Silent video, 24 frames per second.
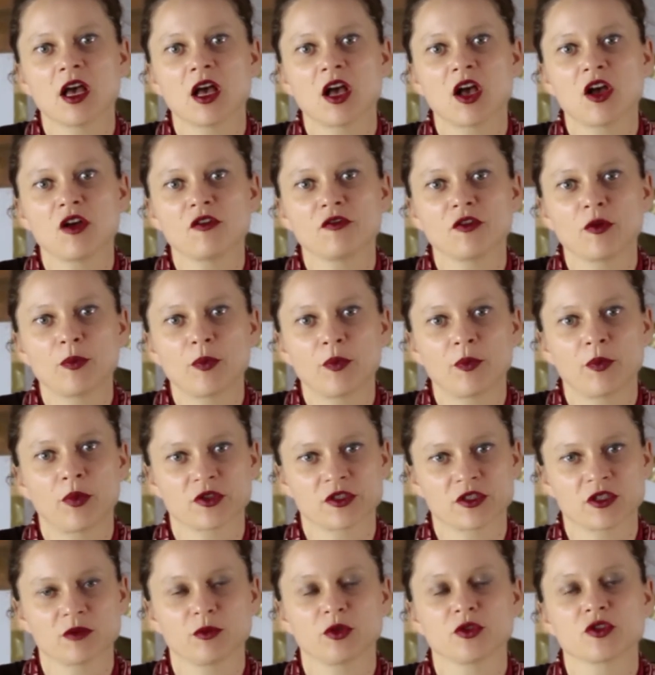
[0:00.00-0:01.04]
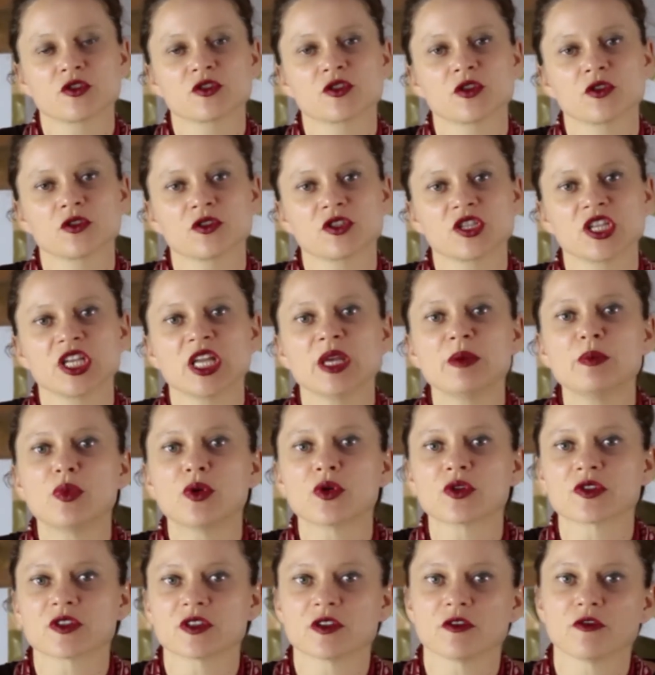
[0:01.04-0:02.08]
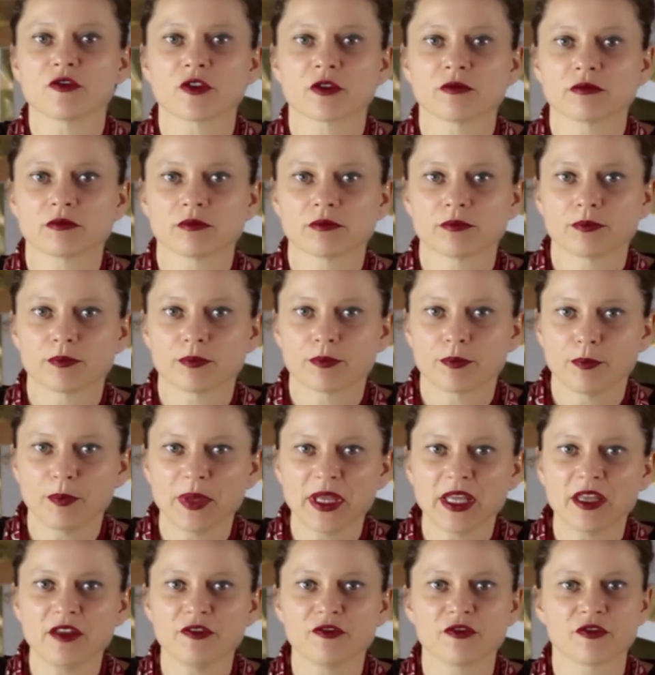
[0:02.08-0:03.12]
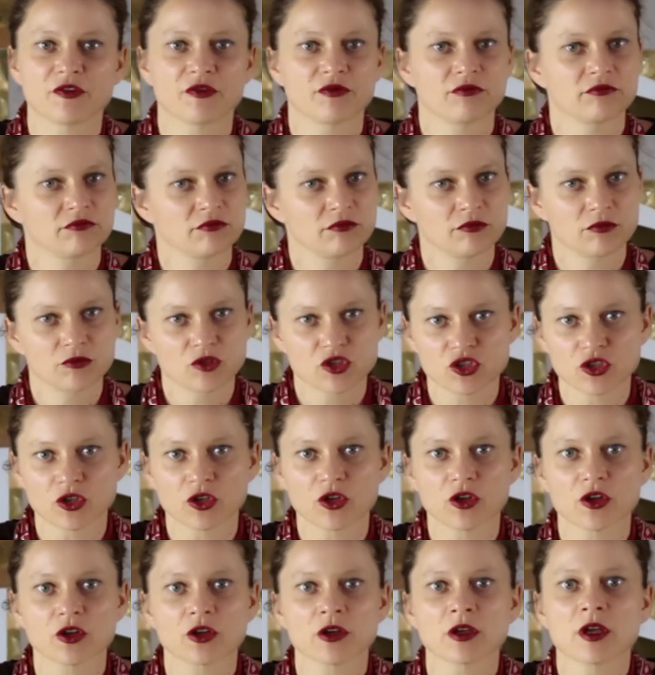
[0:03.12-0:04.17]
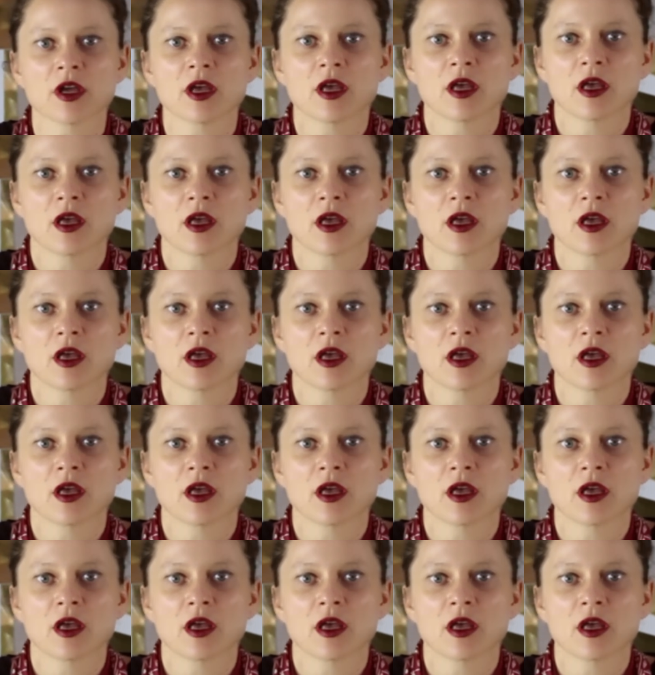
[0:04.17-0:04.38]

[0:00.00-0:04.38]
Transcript: of a possible surge in imports of beef, sugar,